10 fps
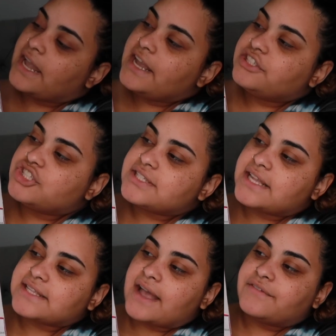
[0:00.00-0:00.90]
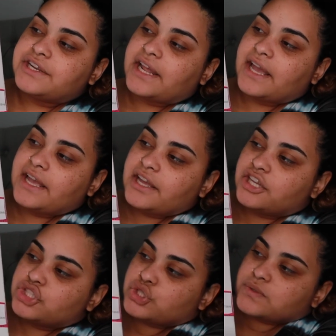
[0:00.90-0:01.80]
It just says every day
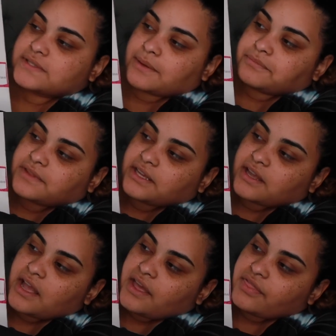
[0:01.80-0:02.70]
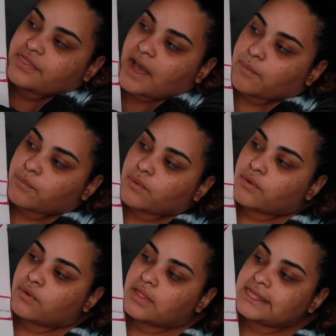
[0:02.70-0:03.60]
do something that
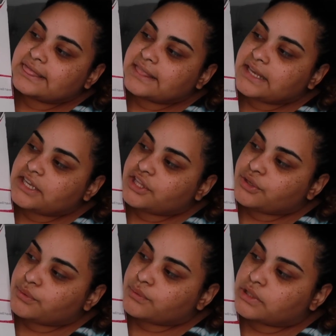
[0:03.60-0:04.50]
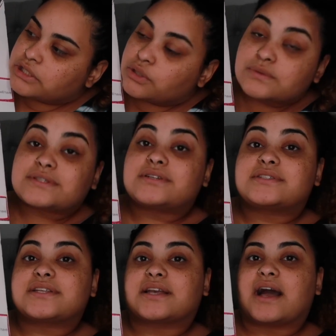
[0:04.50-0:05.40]
will lead you
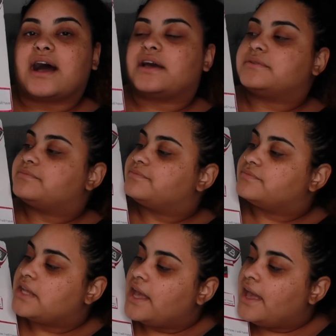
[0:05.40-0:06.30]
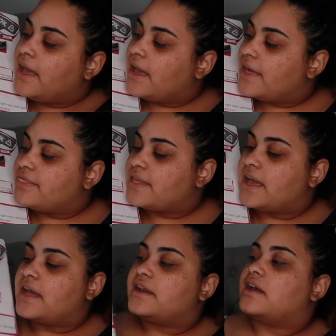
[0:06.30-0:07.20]
closer to God. And
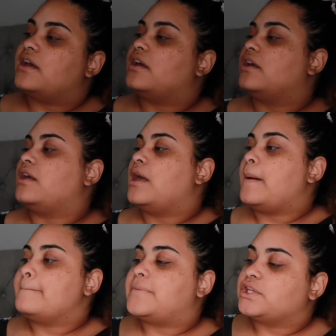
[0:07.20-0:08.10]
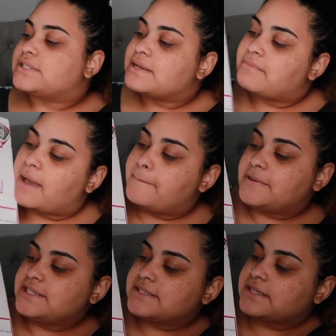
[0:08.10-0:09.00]
then building my
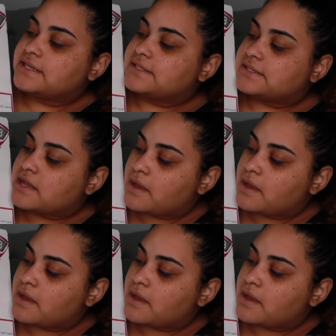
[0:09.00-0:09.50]
business,